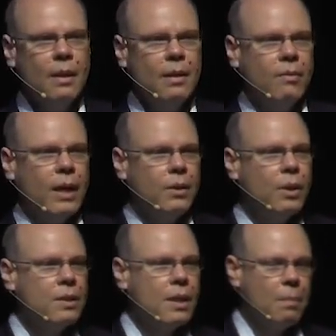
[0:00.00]
Right? You
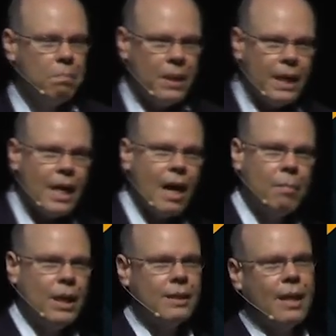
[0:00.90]
can say, pinigamo
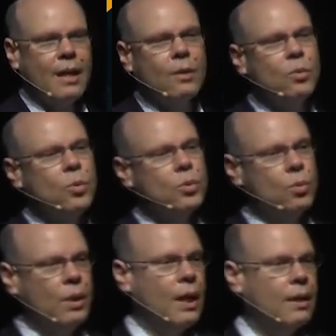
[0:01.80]
na talagang husto
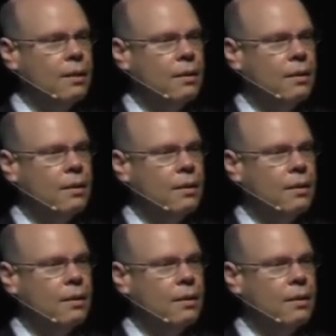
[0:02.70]
yan.